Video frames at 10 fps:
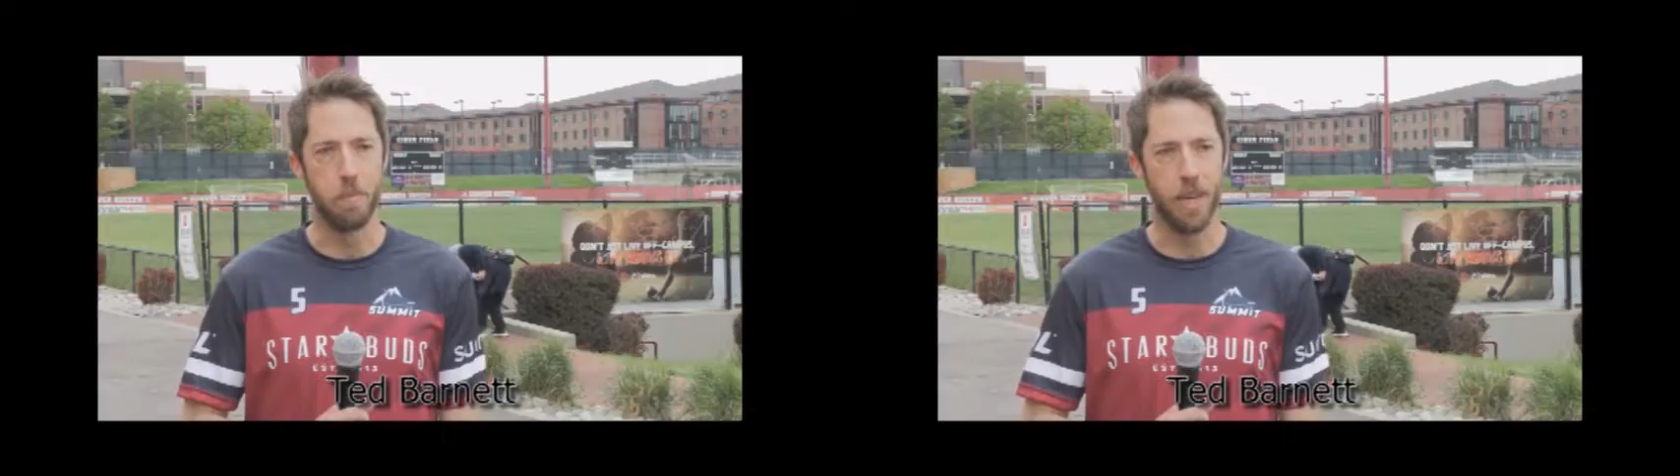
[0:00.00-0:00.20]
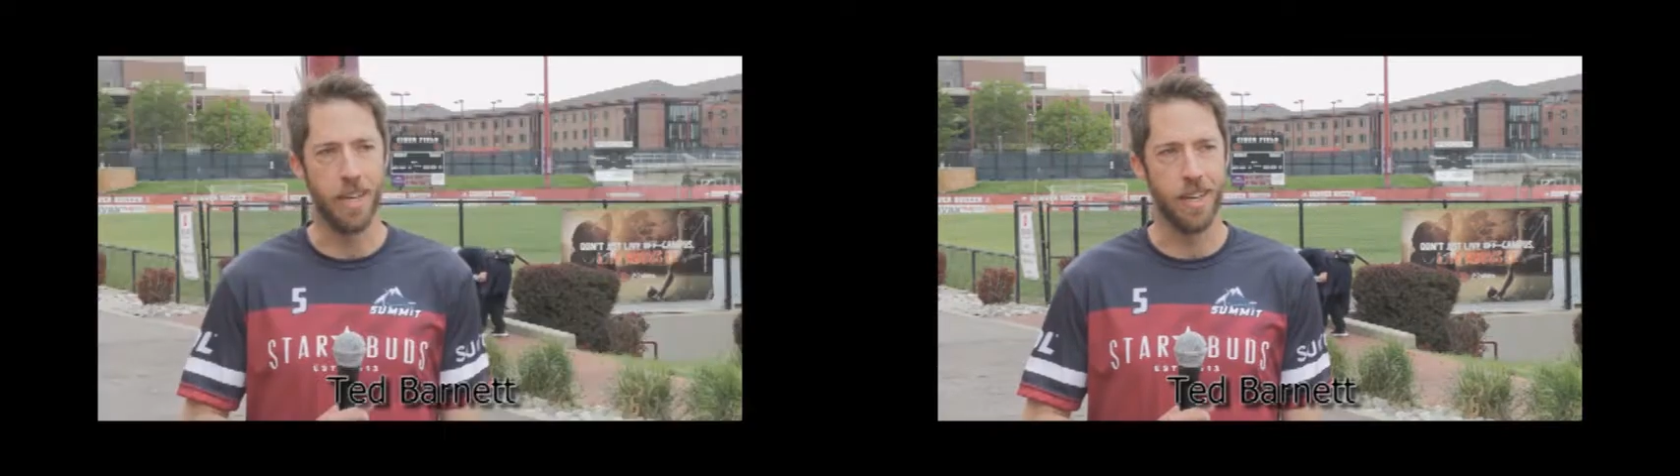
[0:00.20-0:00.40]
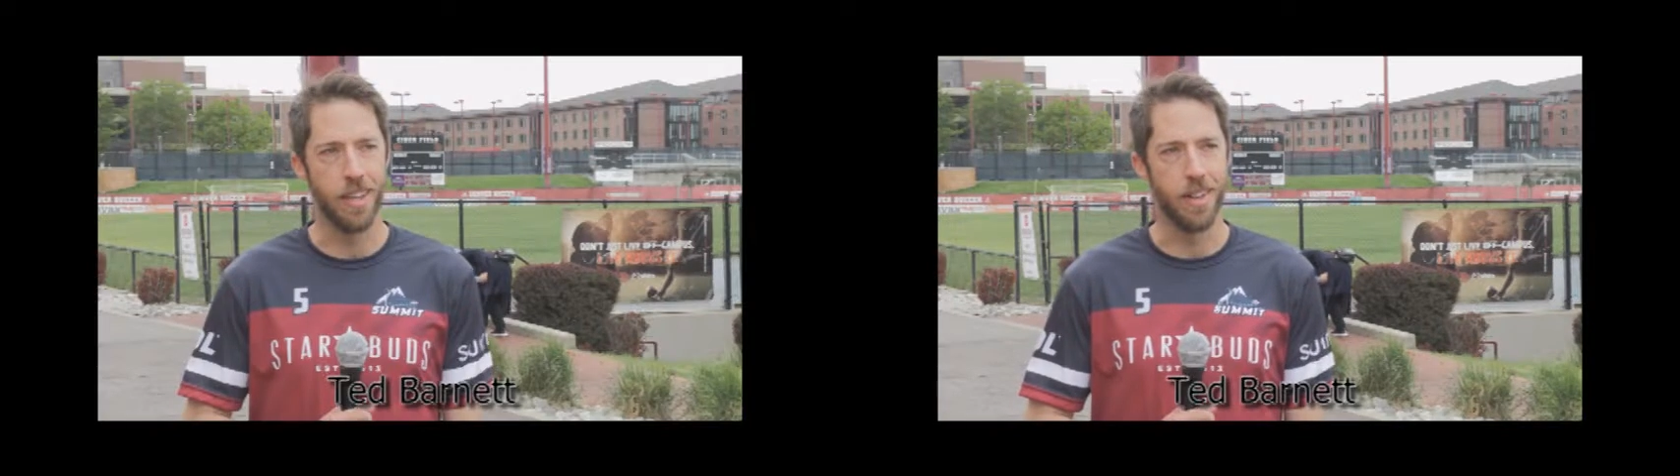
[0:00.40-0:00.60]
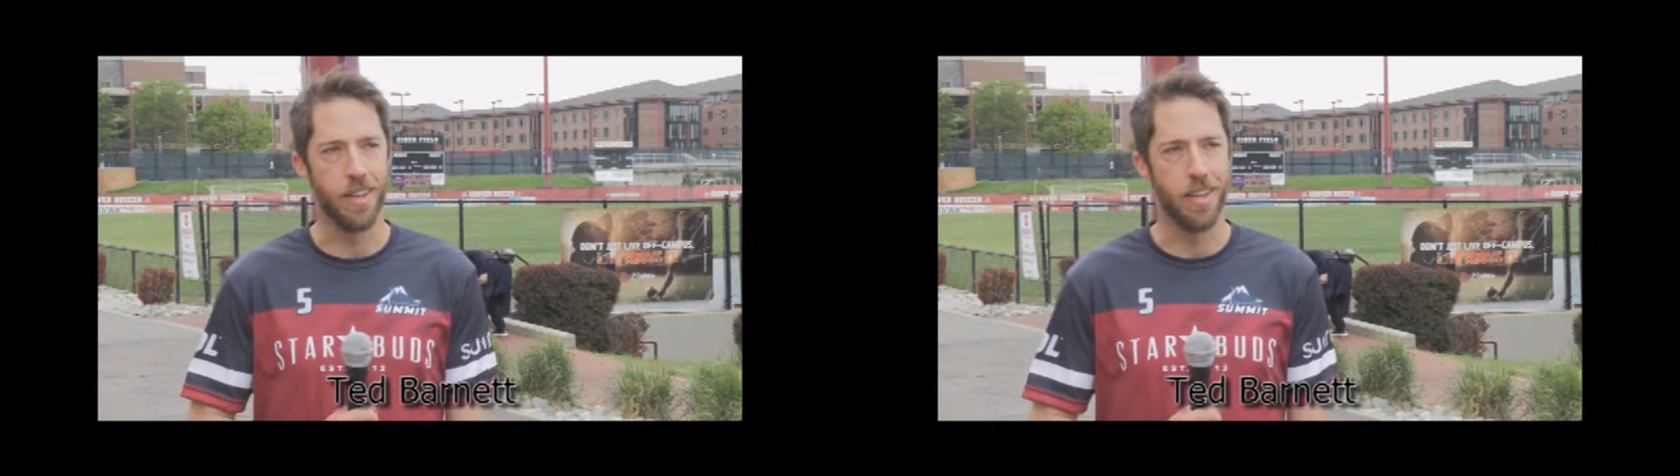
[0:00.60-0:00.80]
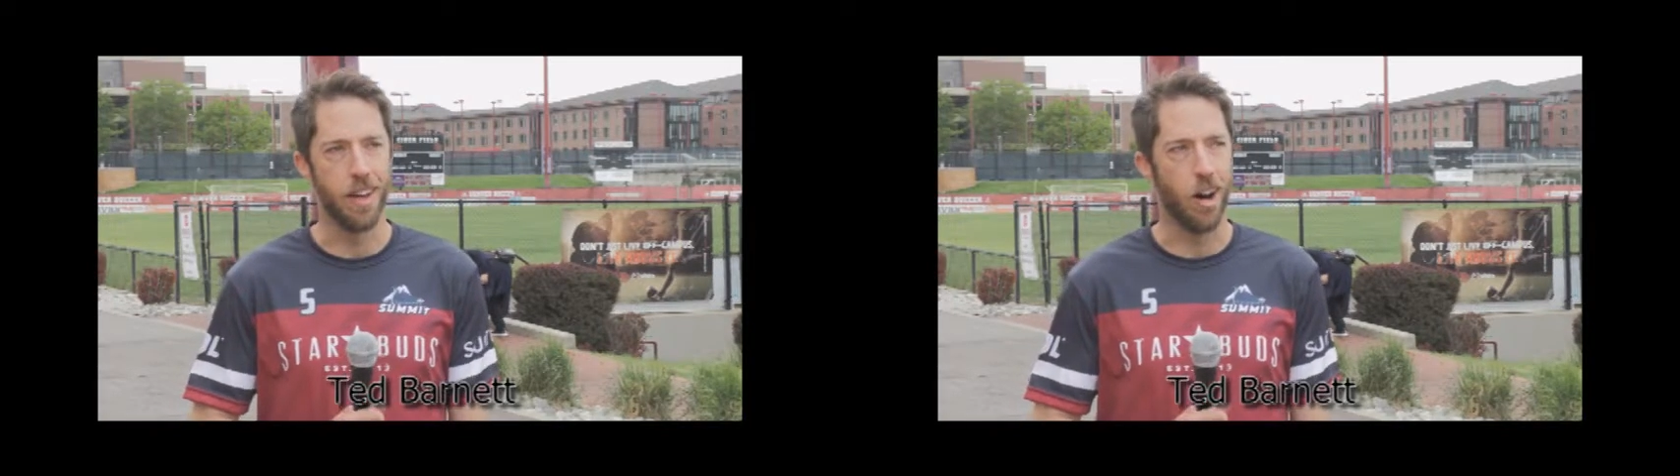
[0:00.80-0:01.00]
being in
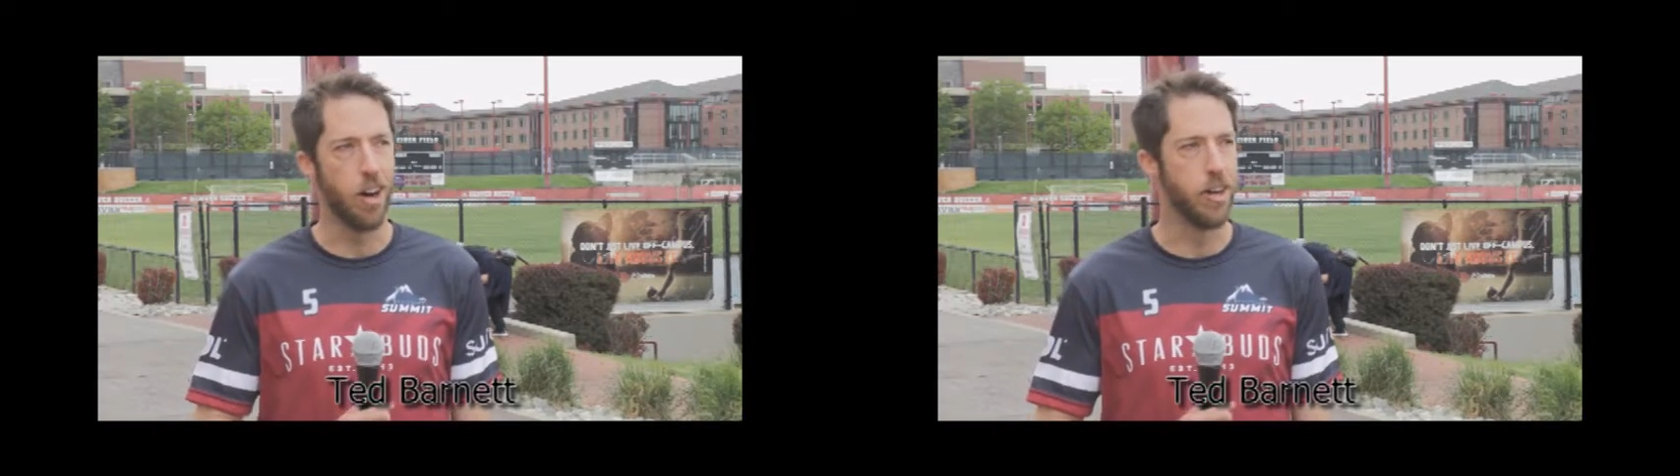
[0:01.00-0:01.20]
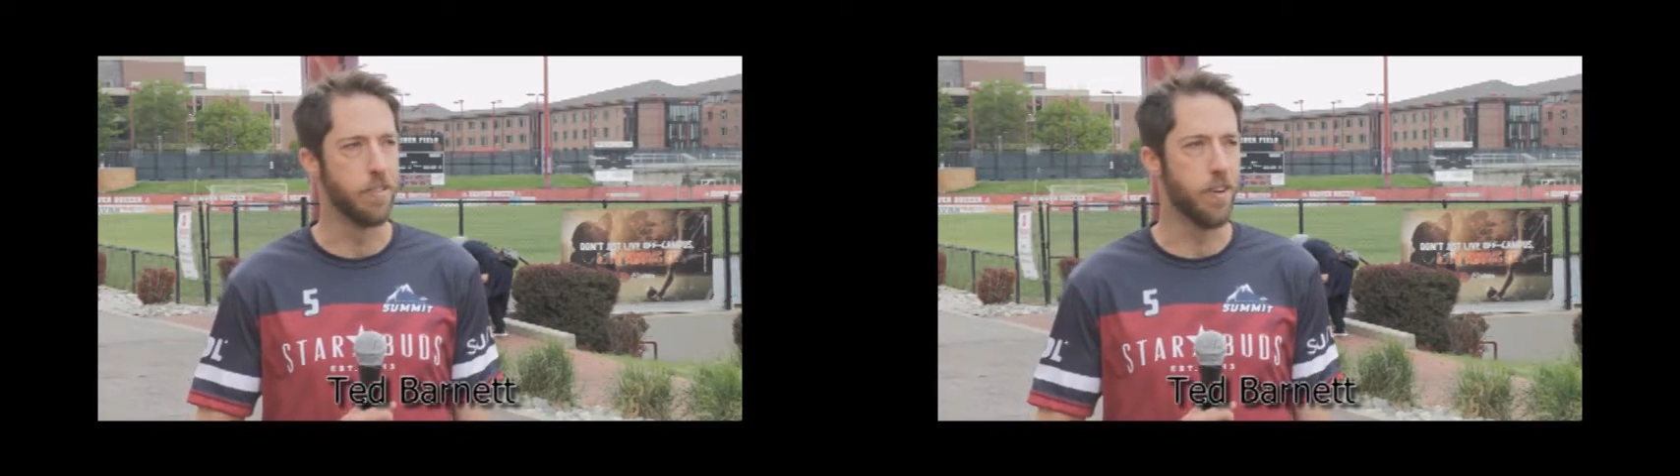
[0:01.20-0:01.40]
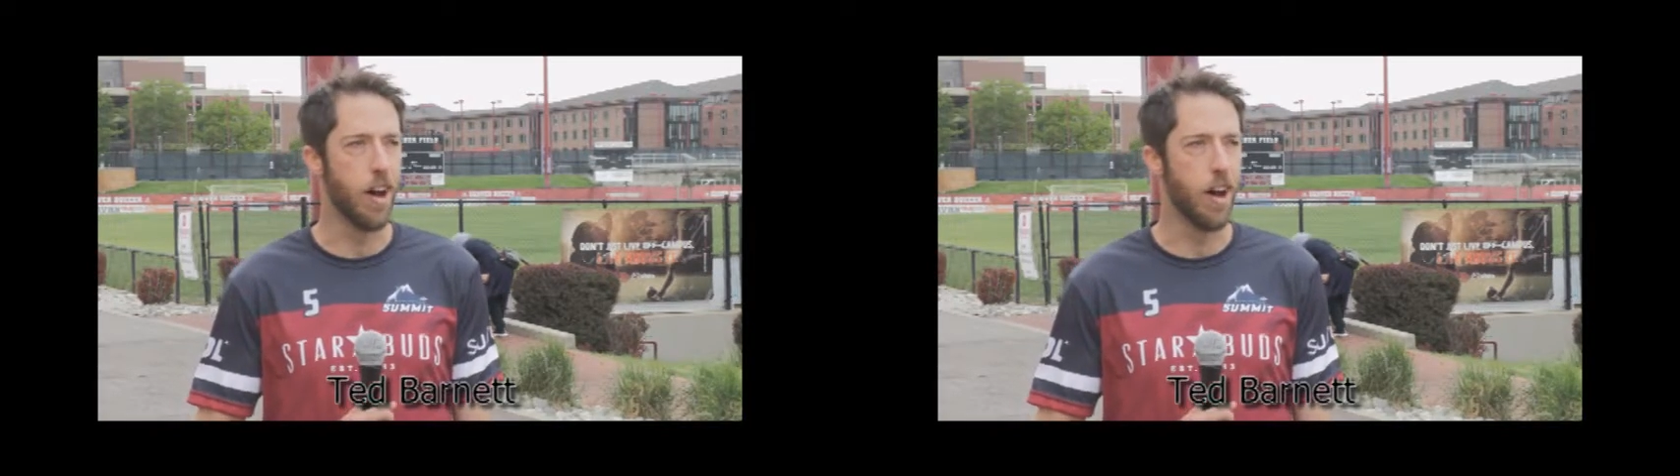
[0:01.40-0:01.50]
the in the heart of